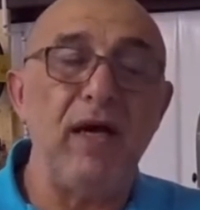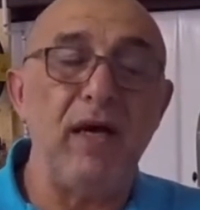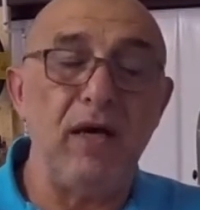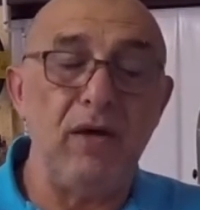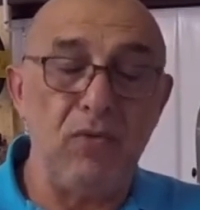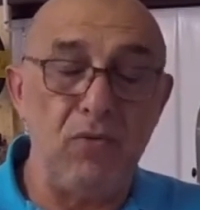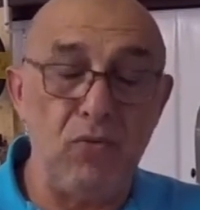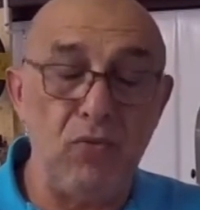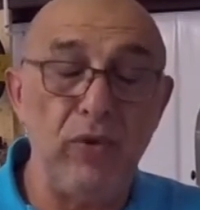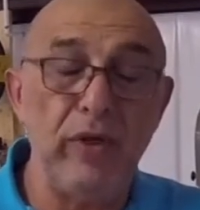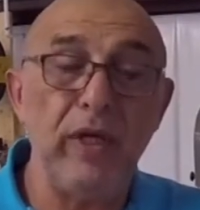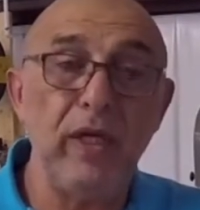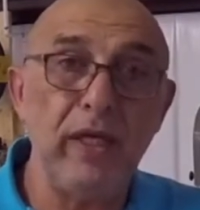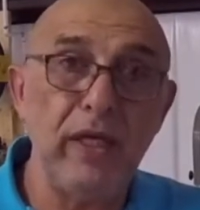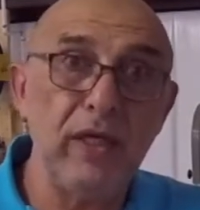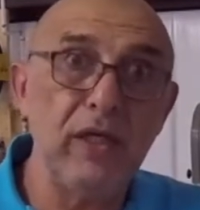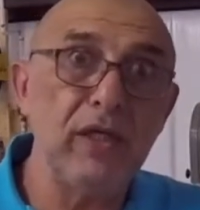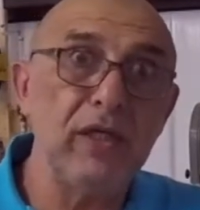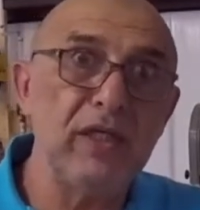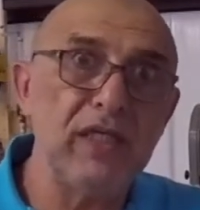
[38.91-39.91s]
a really
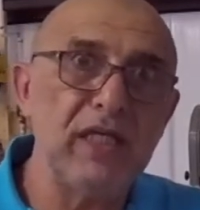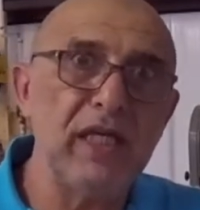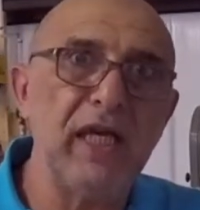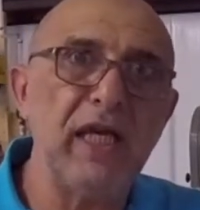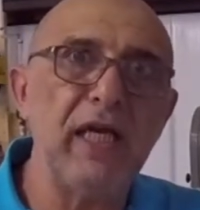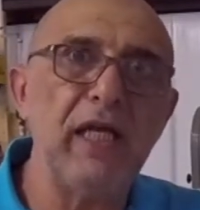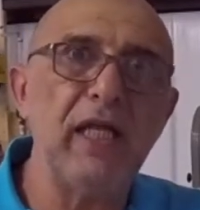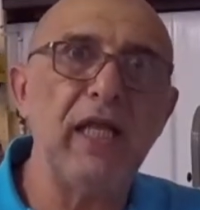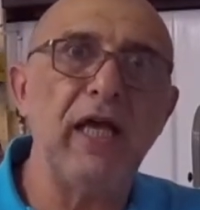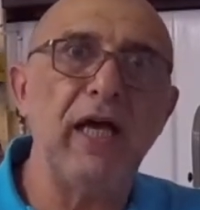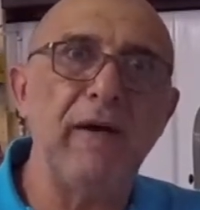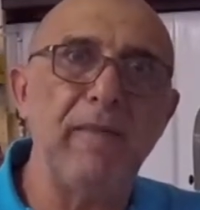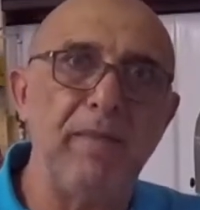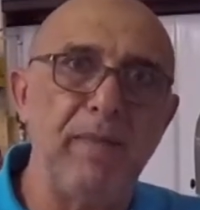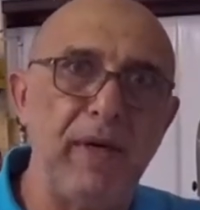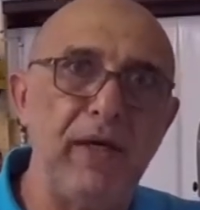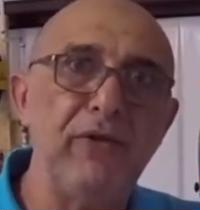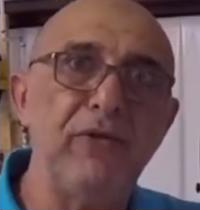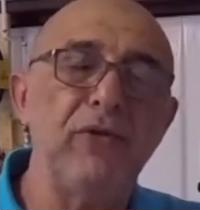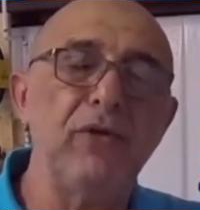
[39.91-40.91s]
good sale, a
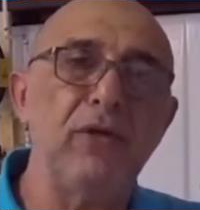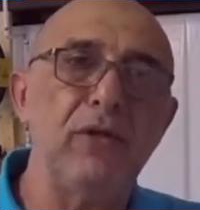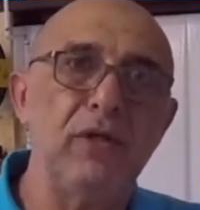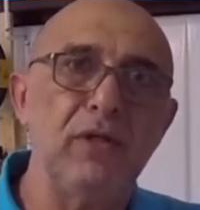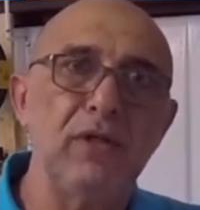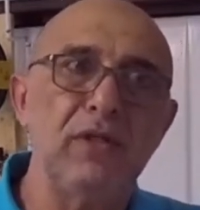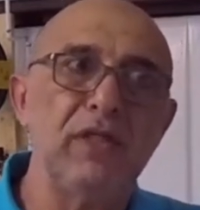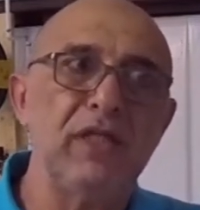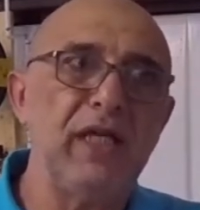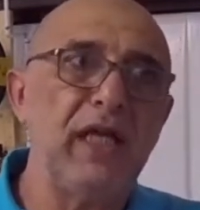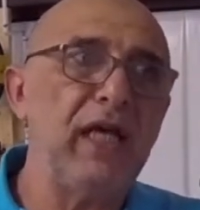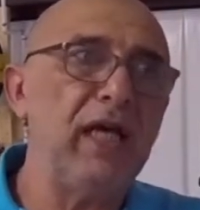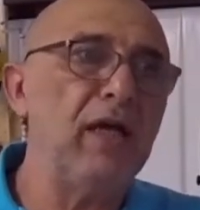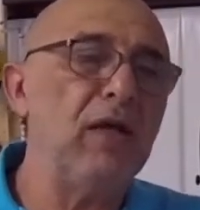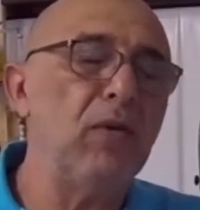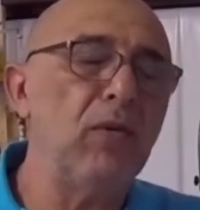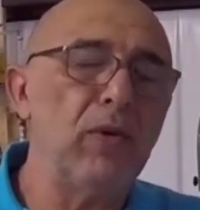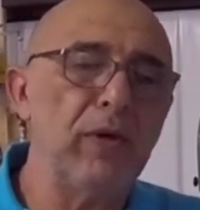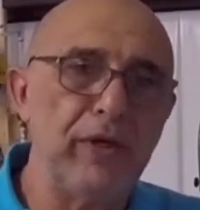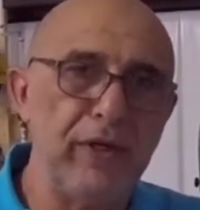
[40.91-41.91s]
bundle sale
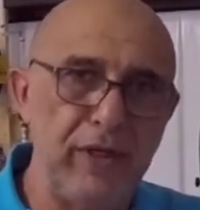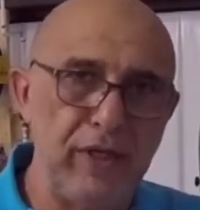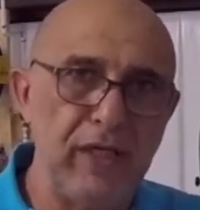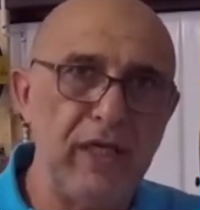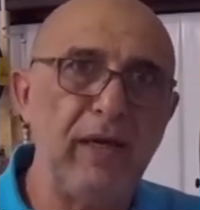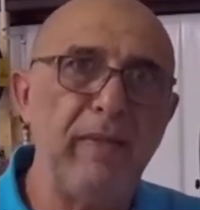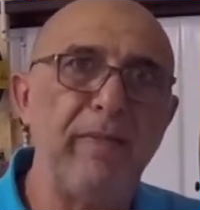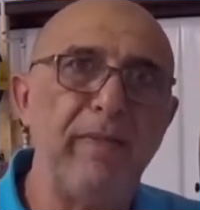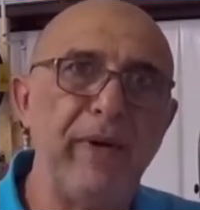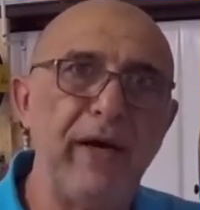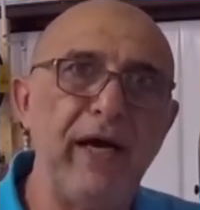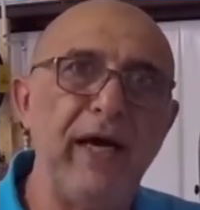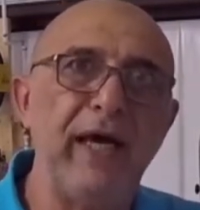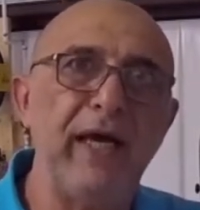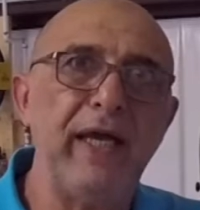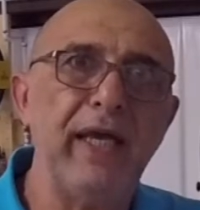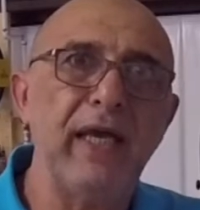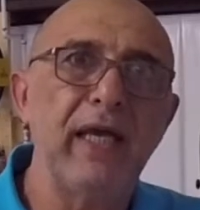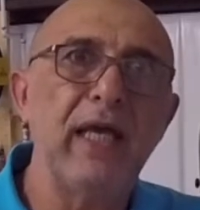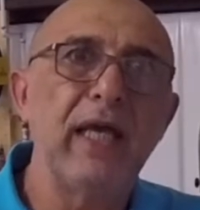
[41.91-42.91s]
where you can buy